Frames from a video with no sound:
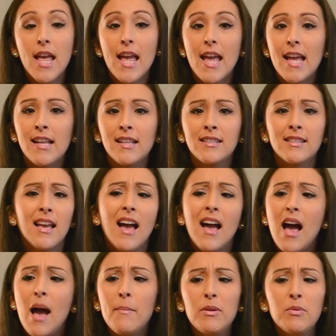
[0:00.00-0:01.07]
And
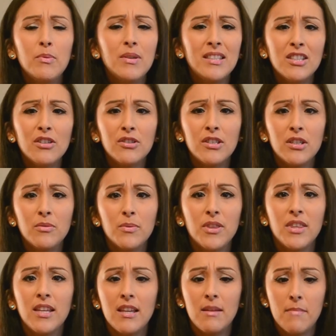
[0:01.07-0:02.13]
I mean, we still deal with
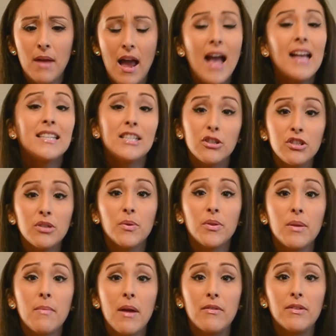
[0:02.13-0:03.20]
it I still deal with it
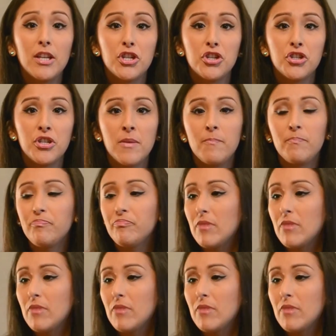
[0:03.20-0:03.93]
in my relationship.